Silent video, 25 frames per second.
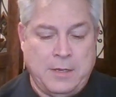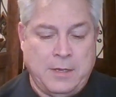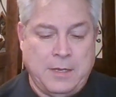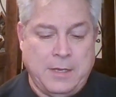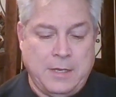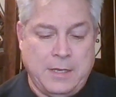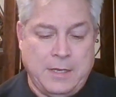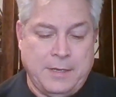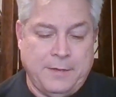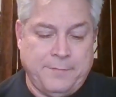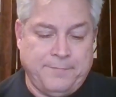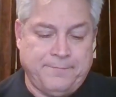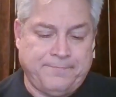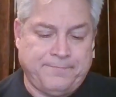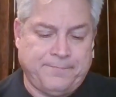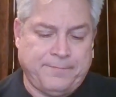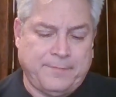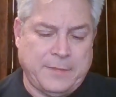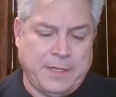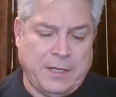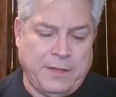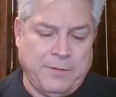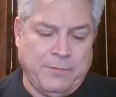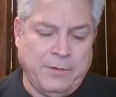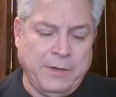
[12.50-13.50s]
Um,
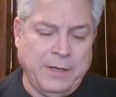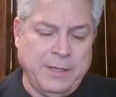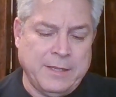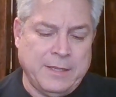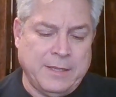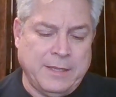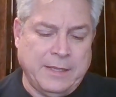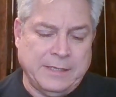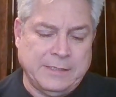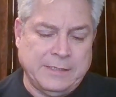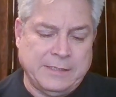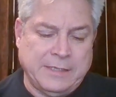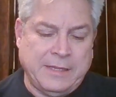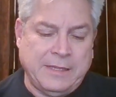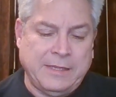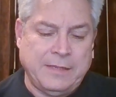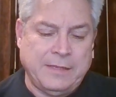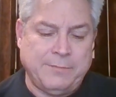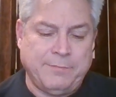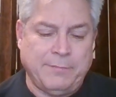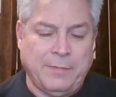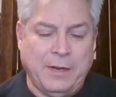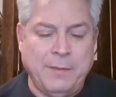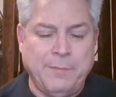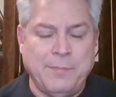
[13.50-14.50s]
and one of the things that
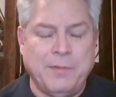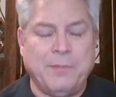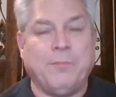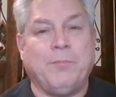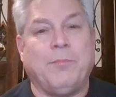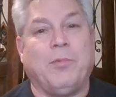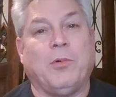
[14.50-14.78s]
might have been